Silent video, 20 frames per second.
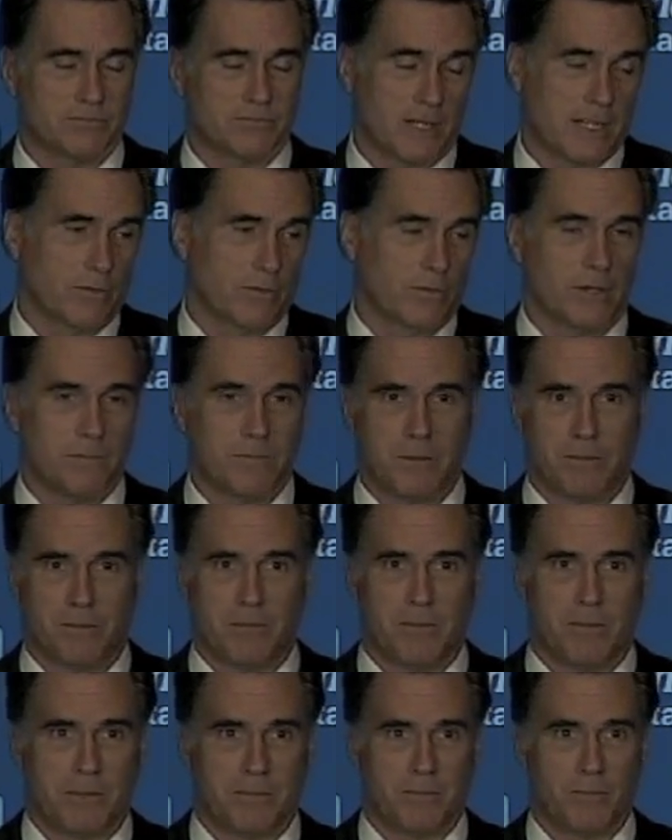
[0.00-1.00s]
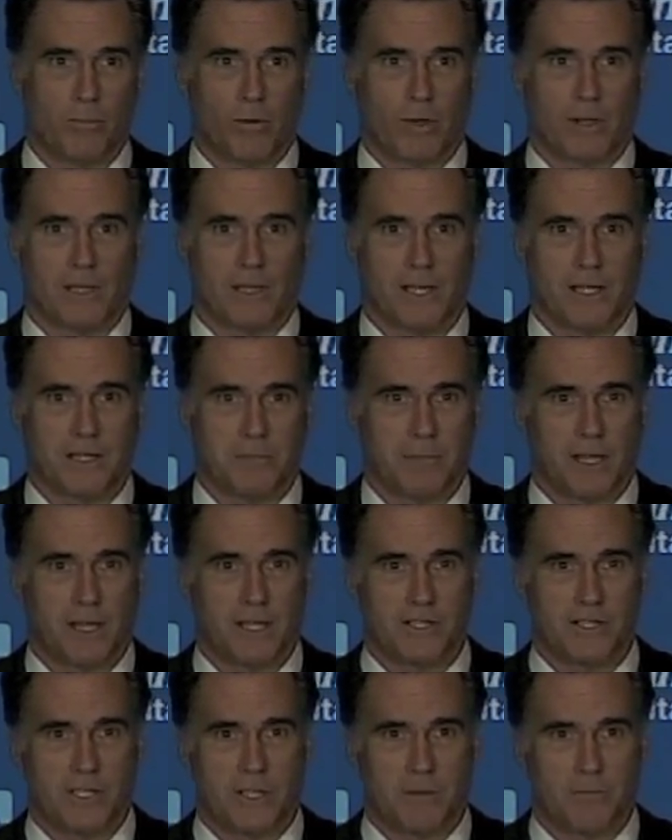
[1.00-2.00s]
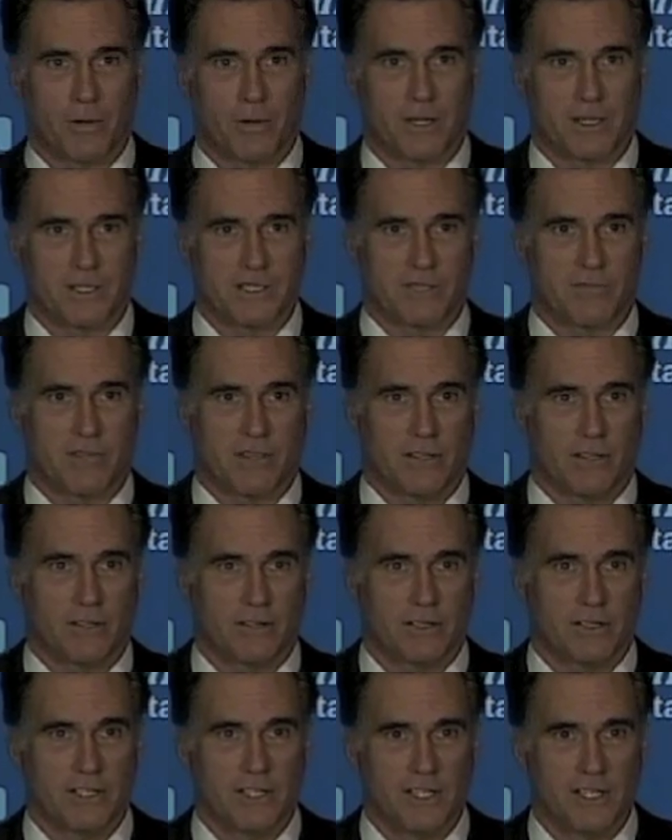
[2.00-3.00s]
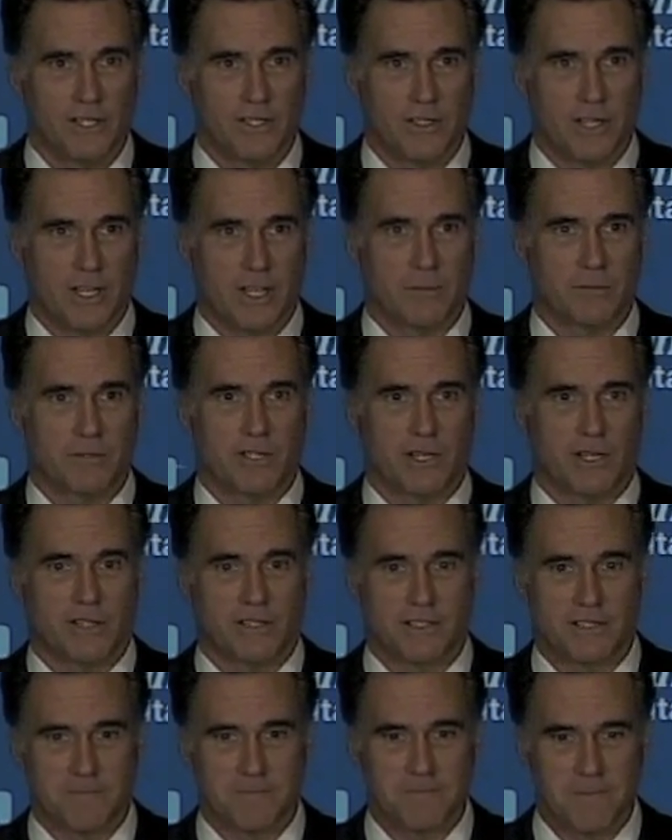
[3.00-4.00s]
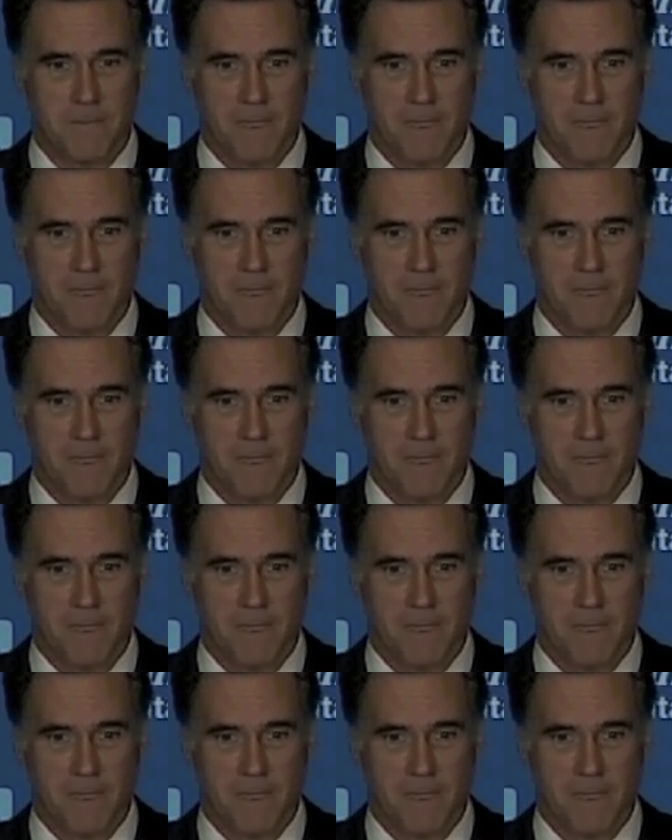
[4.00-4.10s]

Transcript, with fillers: By the way, people might be more inclined to buy GM products if they owned GM shares.